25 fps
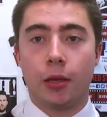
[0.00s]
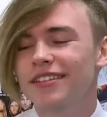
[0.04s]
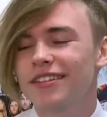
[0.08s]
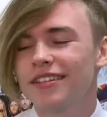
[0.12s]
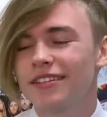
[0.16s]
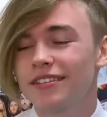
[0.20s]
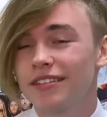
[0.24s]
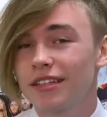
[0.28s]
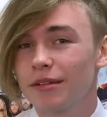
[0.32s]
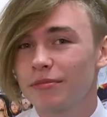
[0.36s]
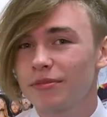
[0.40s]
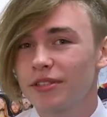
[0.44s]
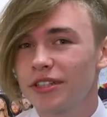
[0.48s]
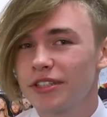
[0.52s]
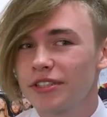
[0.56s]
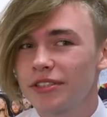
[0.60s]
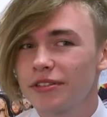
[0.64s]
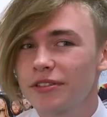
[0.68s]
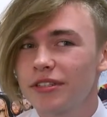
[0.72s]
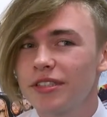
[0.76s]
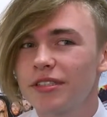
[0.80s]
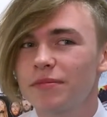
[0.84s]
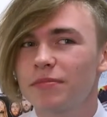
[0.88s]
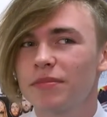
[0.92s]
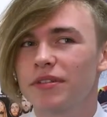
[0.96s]
The subject
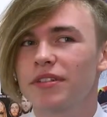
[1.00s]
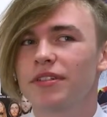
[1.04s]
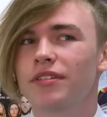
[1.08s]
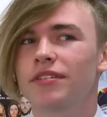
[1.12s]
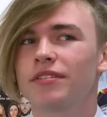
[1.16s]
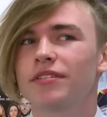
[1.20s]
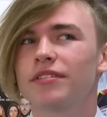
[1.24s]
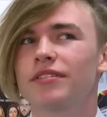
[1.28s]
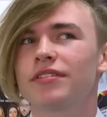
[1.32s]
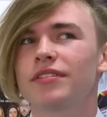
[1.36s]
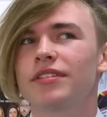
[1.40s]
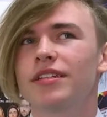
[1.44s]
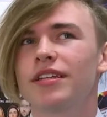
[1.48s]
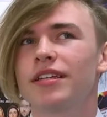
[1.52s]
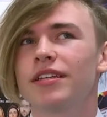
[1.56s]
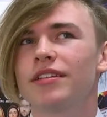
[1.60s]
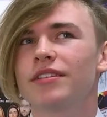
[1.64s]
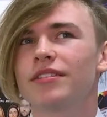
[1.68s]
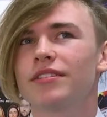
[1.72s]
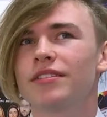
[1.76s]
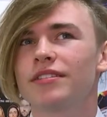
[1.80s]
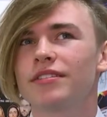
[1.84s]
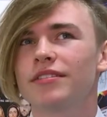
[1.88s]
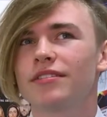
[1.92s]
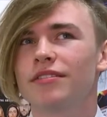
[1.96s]
choice, because
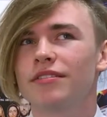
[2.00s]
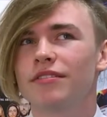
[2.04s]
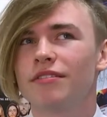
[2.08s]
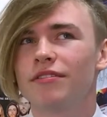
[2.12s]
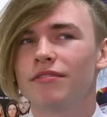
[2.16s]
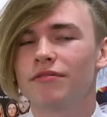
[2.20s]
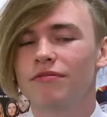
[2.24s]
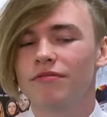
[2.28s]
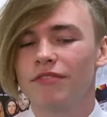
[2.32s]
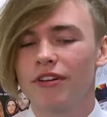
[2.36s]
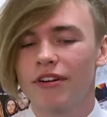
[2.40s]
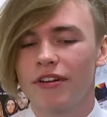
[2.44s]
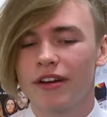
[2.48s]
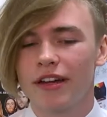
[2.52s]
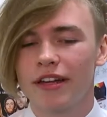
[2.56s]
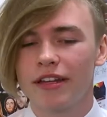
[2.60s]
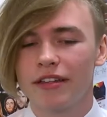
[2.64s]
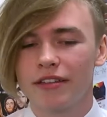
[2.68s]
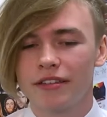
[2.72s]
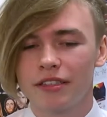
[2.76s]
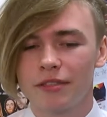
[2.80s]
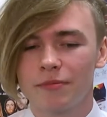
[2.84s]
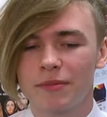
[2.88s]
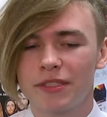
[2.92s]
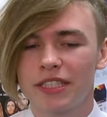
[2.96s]
it's
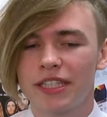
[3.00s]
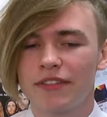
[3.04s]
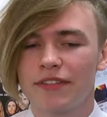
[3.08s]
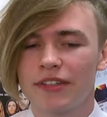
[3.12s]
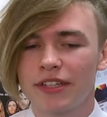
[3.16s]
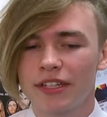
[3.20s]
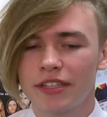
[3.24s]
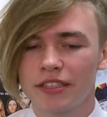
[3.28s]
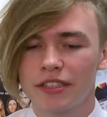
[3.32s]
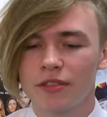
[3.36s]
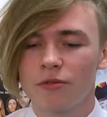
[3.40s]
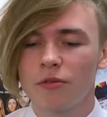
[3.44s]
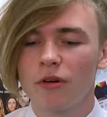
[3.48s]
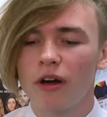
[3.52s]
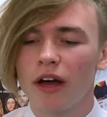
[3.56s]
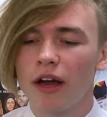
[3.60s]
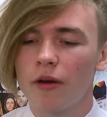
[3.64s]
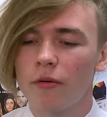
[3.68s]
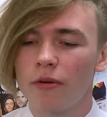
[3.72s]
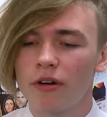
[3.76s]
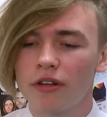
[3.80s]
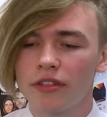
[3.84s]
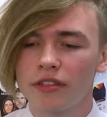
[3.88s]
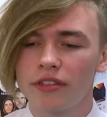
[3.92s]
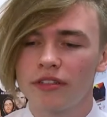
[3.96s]
very specific as to what I
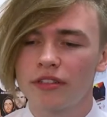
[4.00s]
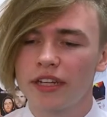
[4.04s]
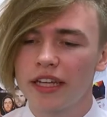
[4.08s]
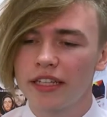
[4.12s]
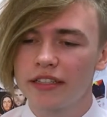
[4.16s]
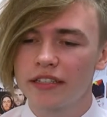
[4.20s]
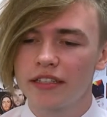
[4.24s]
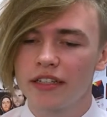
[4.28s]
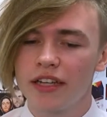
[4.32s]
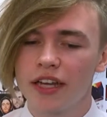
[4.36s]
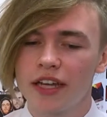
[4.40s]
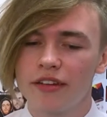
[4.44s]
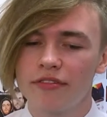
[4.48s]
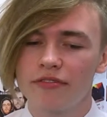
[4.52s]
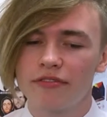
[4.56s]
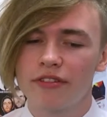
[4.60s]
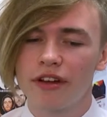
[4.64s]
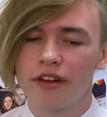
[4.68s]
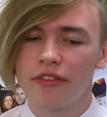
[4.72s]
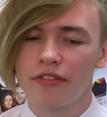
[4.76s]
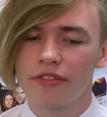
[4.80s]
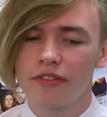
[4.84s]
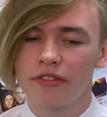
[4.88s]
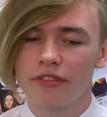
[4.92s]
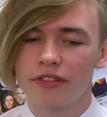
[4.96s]
want to do later life,
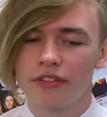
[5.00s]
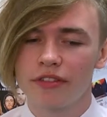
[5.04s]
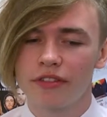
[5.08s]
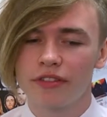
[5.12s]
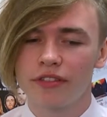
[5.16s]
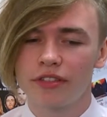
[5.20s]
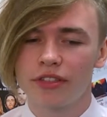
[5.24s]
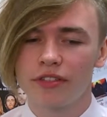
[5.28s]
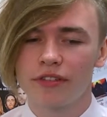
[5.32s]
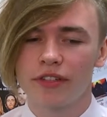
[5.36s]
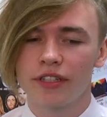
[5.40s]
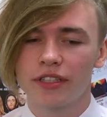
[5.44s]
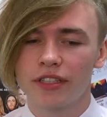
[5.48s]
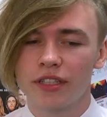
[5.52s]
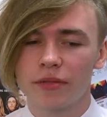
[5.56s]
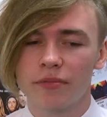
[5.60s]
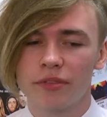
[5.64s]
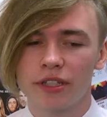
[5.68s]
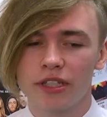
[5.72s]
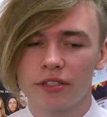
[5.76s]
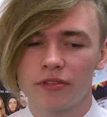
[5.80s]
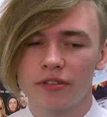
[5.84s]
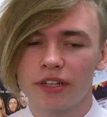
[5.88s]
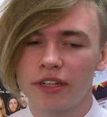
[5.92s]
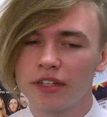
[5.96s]
rather than doing
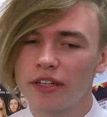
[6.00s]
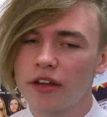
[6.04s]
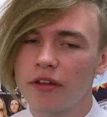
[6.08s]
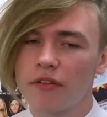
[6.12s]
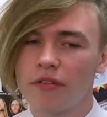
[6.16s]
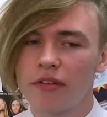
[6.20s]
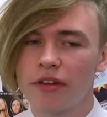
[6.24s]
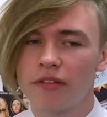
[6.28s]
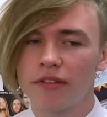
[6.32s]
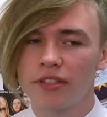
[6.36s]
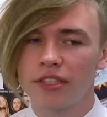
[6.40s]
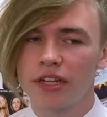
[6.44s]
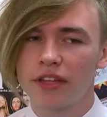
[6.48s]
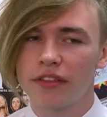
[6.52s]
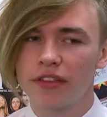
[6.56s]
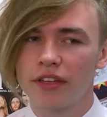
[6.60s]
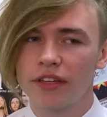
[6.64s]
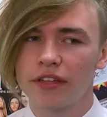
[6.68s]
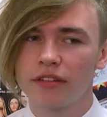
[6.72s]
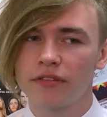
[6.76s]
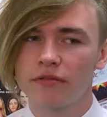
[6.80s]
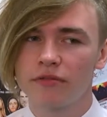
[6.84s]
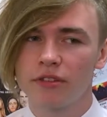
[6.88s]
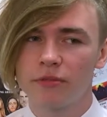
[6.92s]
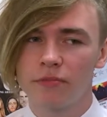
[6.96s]
subjects which I don't, which I
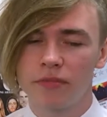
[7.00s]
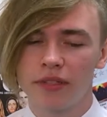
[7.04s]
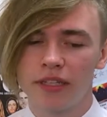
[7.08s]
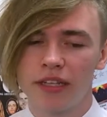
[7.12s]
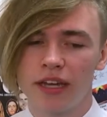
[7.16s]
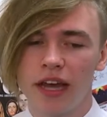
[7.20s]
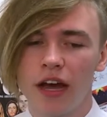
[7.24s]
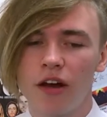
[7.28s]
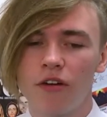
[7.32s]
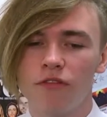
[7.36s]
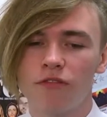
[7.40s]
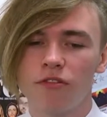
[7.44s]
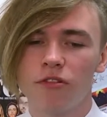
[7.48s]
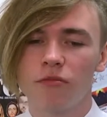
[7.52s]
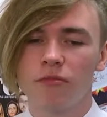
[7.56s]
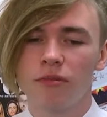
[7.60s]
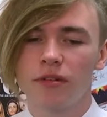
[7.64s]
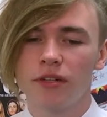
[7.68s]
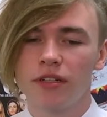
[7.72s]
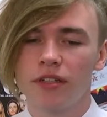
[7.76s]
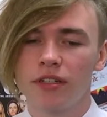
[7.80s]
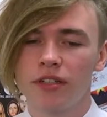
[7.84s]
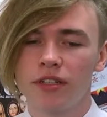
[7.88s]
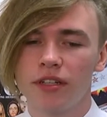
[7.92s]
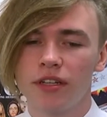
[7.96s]
think would be helpful,
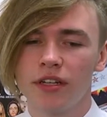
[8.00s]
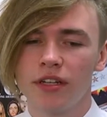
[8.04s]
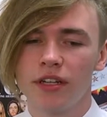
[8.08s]
but